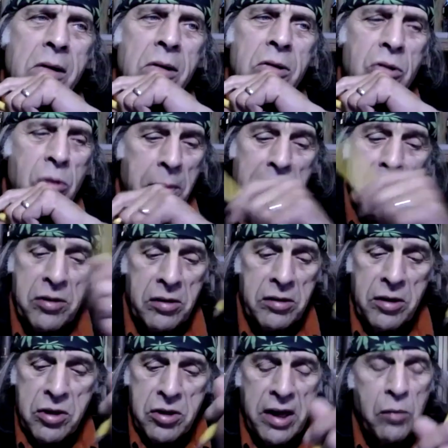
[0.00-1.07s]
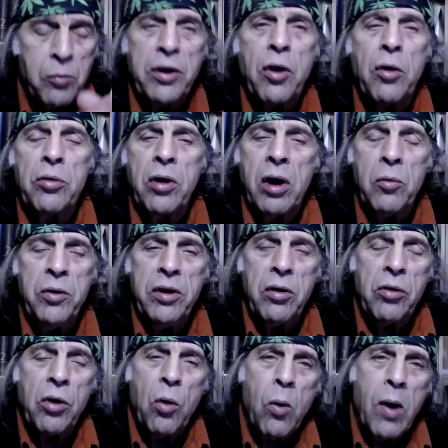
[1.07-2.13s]
So basically saying we don't we don't
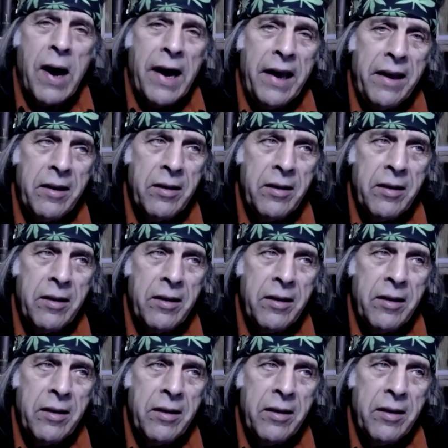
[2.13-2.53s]
know why.